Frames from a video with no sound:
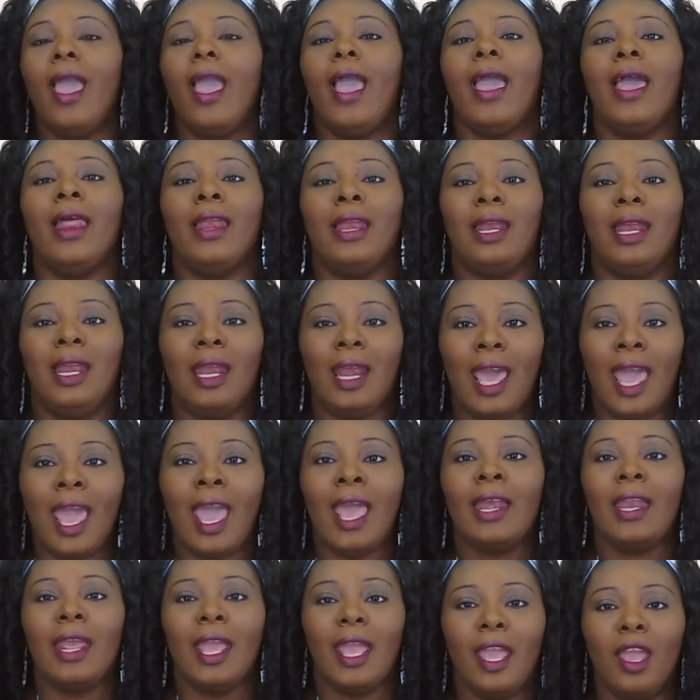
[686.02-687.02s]
and
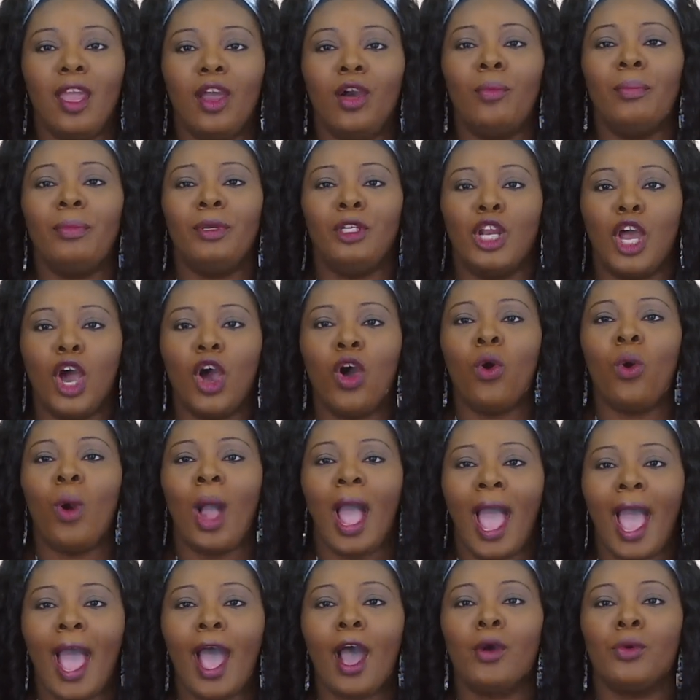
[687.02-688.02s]
let him know
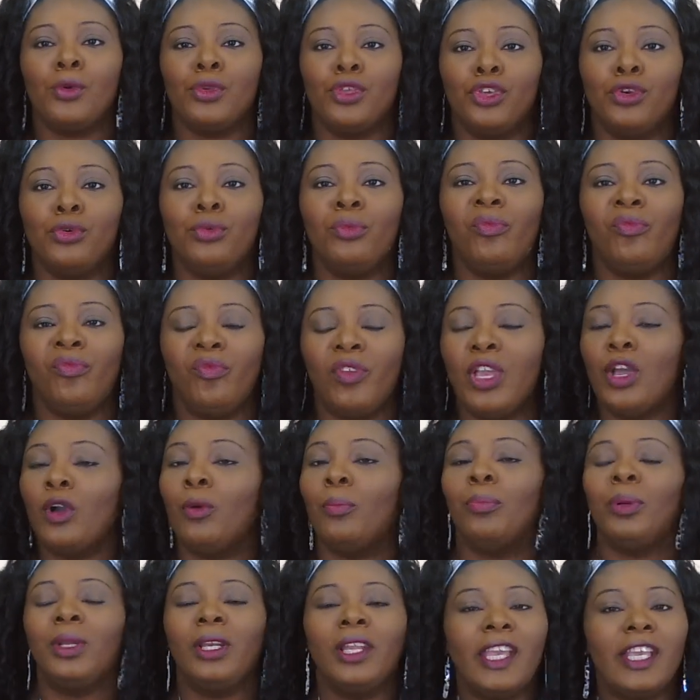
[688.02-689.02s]
how you feel.
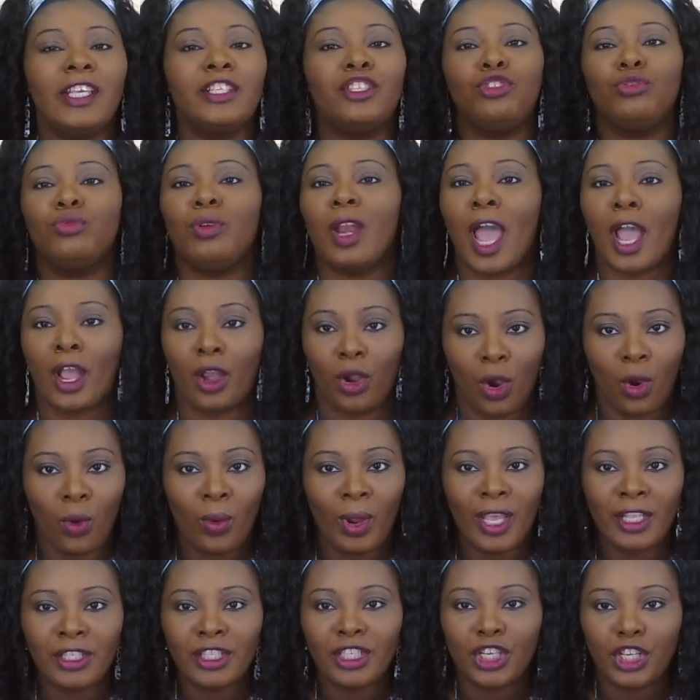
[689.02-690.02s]
Please do not go
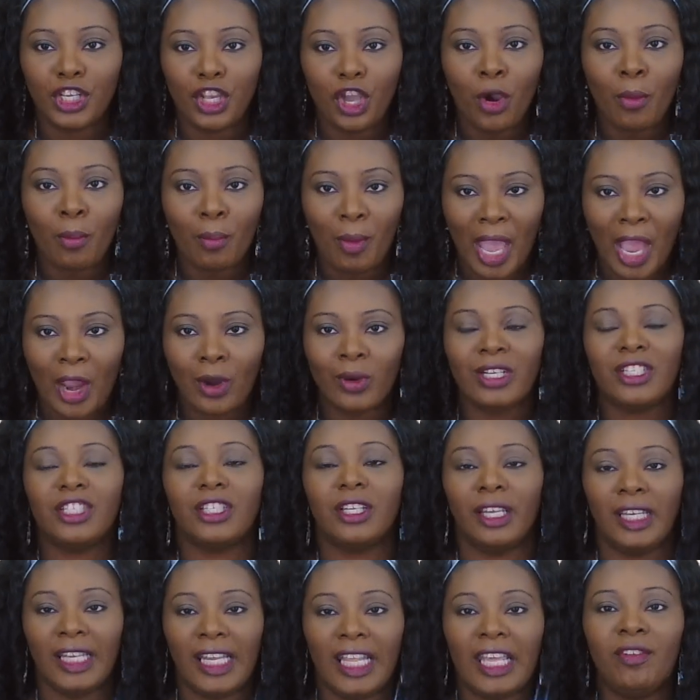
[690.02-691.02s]
into your marriage
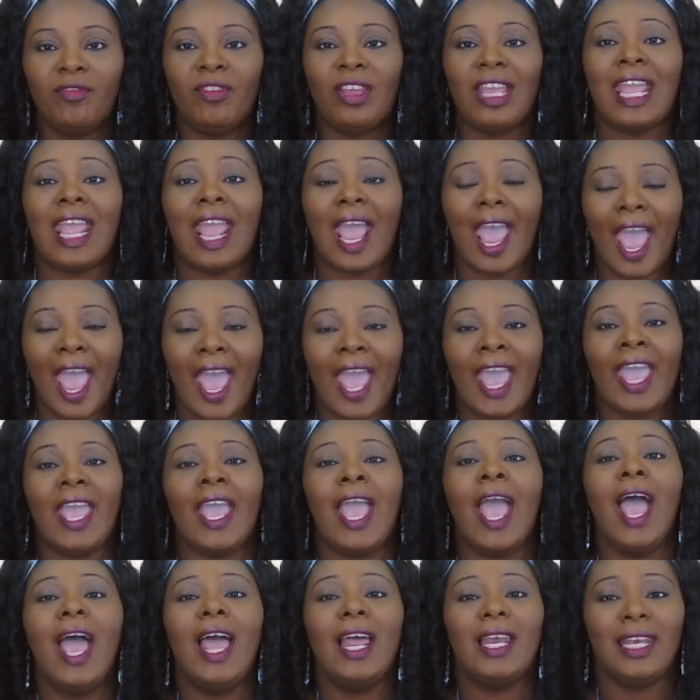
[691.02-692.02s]
living
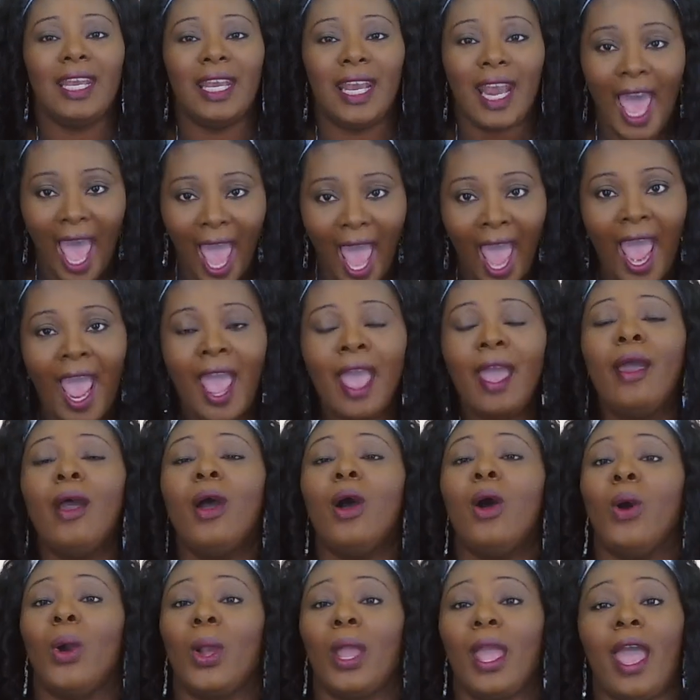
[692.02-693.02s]
a lie,
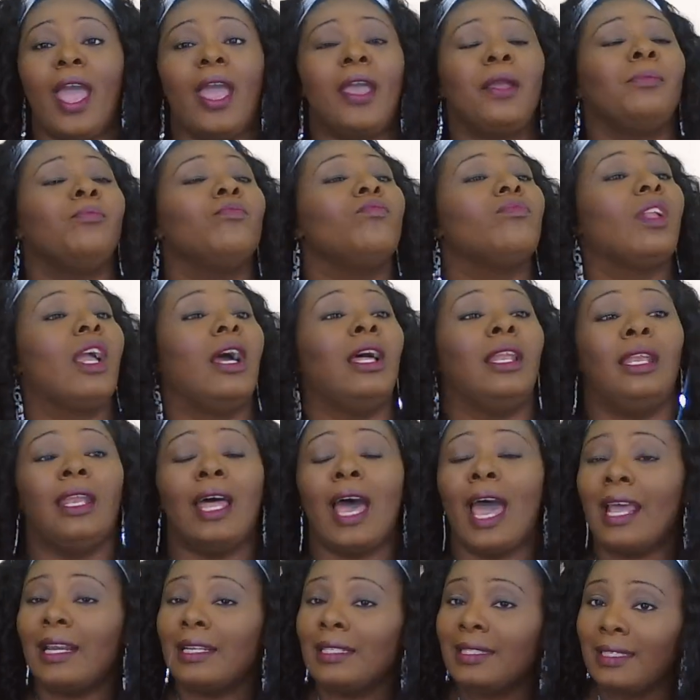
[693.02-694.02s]
okay? A
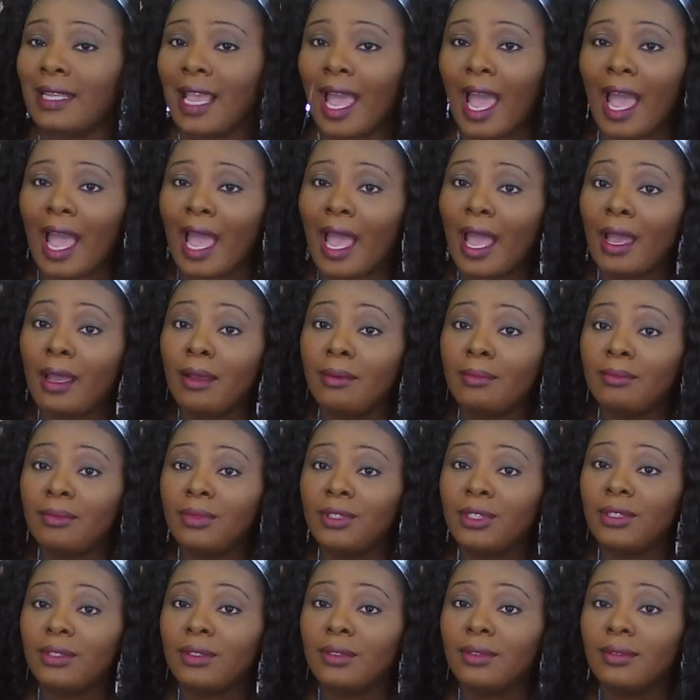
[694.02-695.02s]
lot of
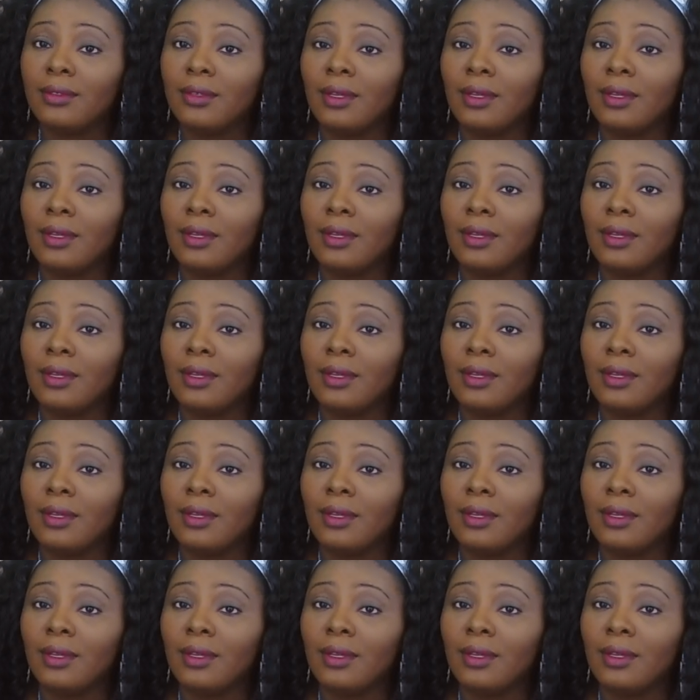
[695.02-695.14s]
times,